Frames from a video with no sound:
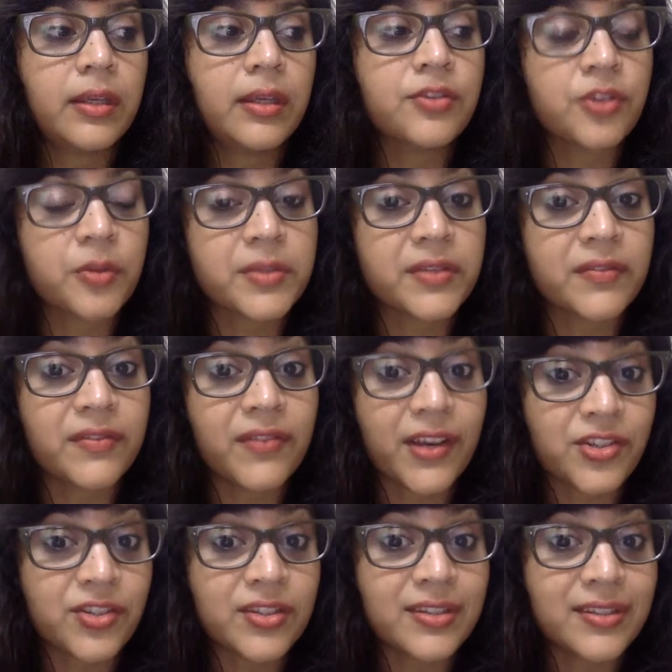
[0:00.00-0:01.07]
in terms of
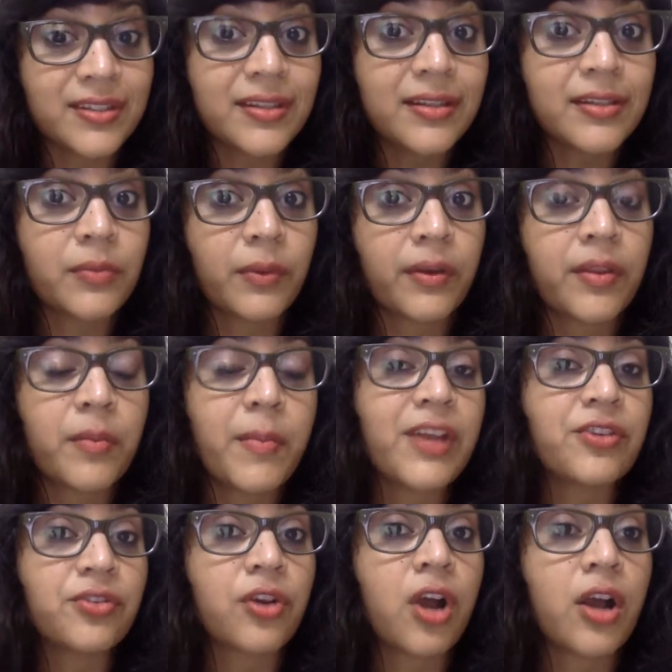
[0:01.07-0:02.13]
infectious disease, one of the
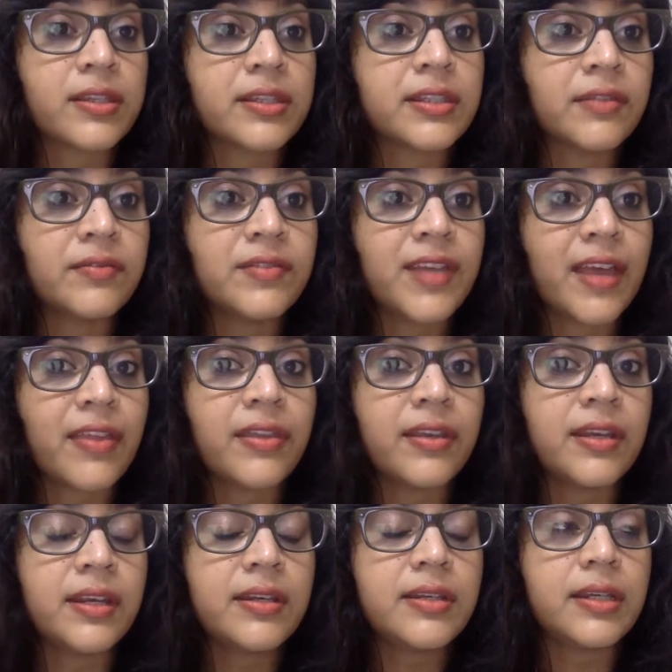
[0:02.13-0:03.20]
major causes of death in
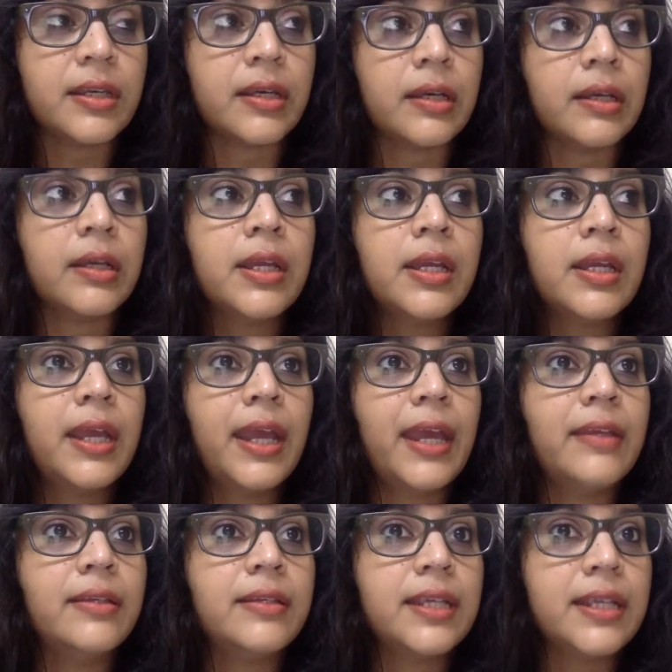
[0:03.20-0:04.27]
India
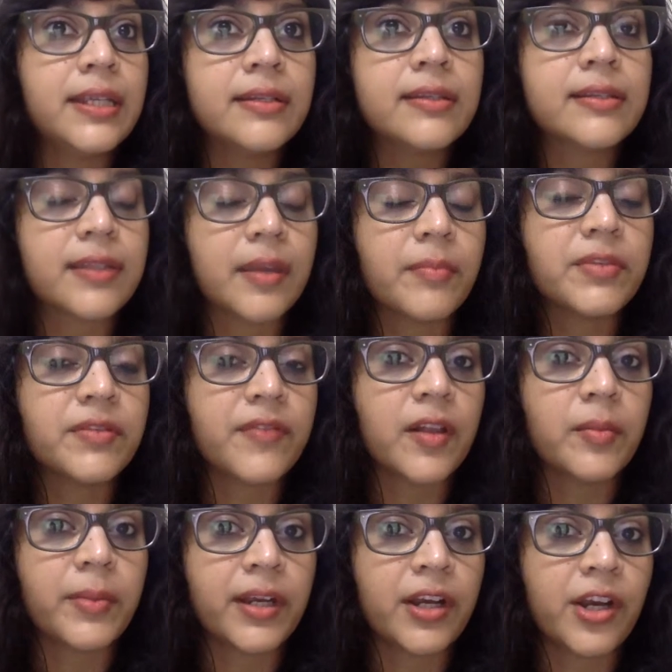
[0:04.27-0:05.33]
and in some
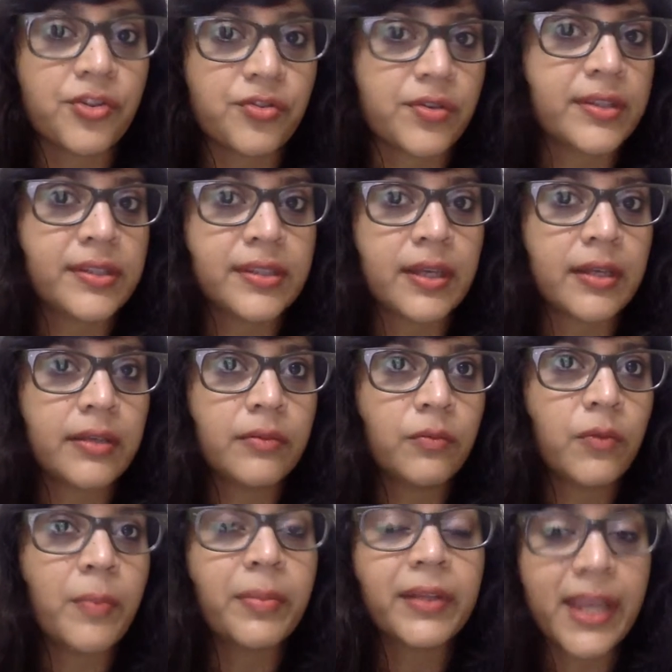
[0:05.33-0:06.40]
developing countries that
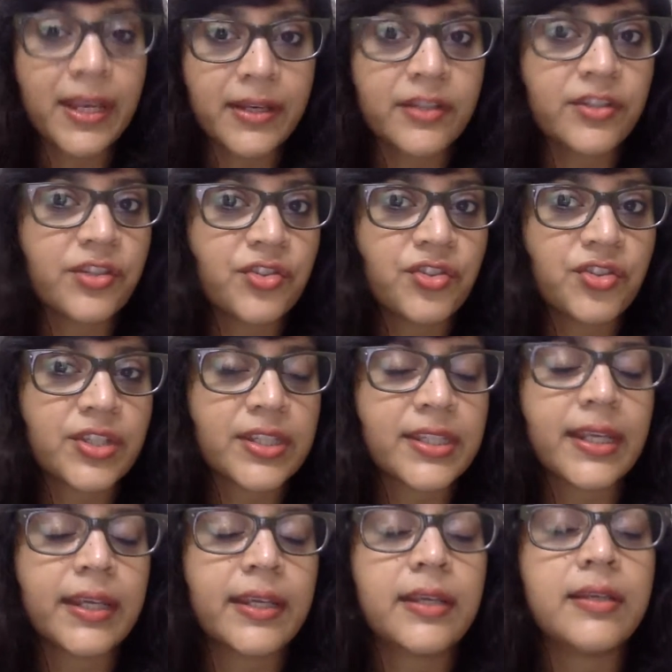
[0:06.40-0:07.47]
replicate conditions just
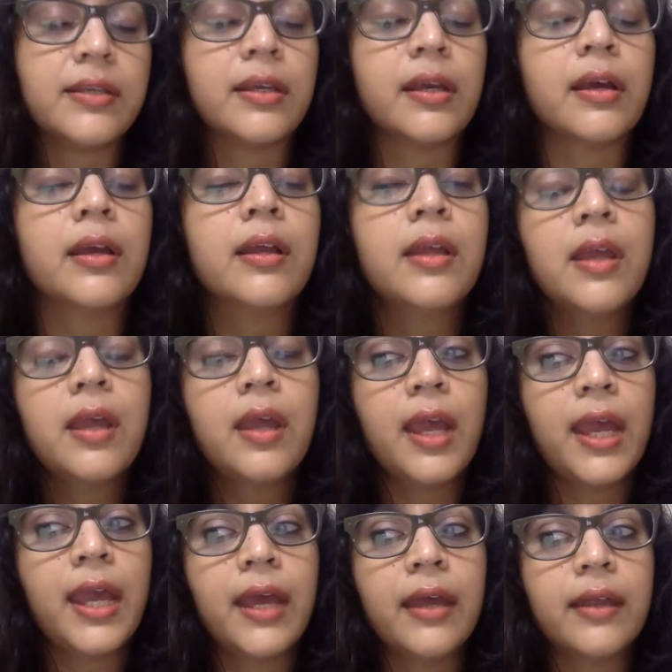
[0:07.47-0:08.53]
like India.
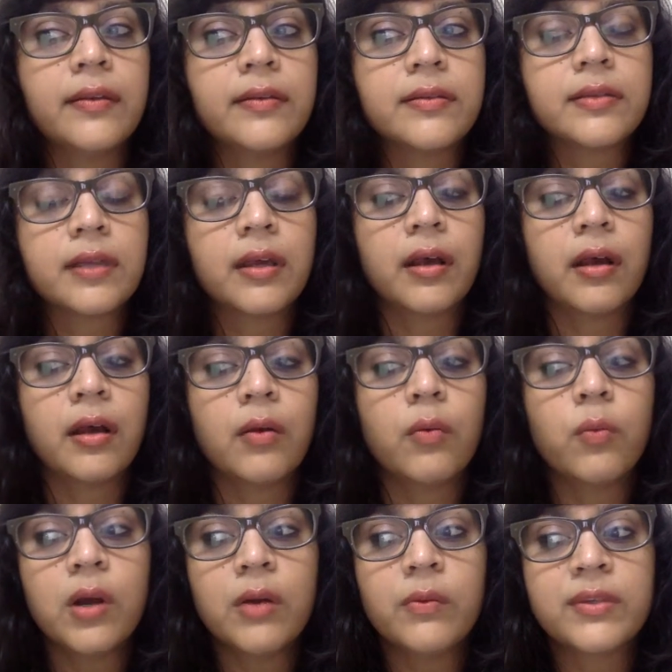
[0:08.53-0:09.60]
And
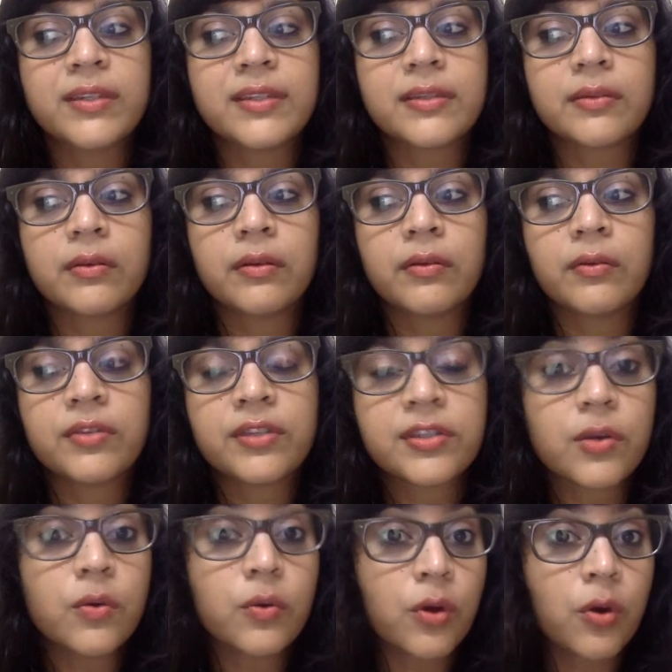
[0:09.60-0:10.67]
what was
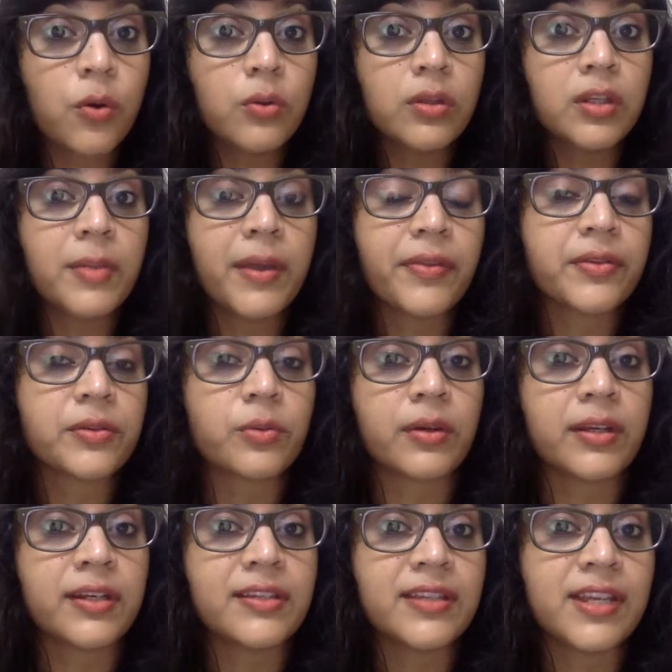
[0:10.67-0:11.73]
so cool about this
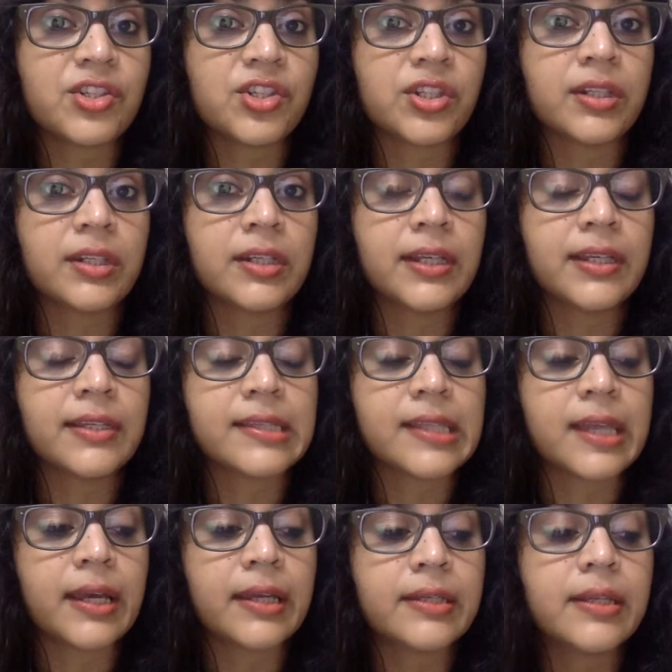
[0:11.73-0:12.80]
organization is
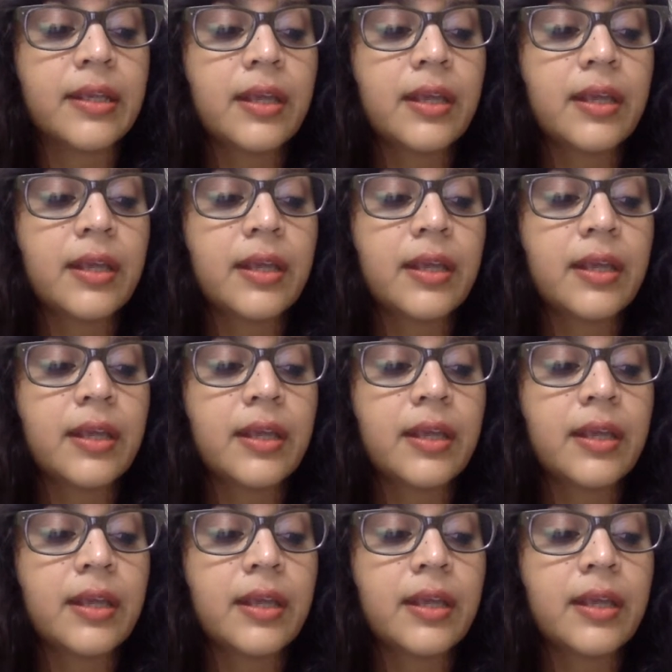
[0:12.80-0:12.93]
that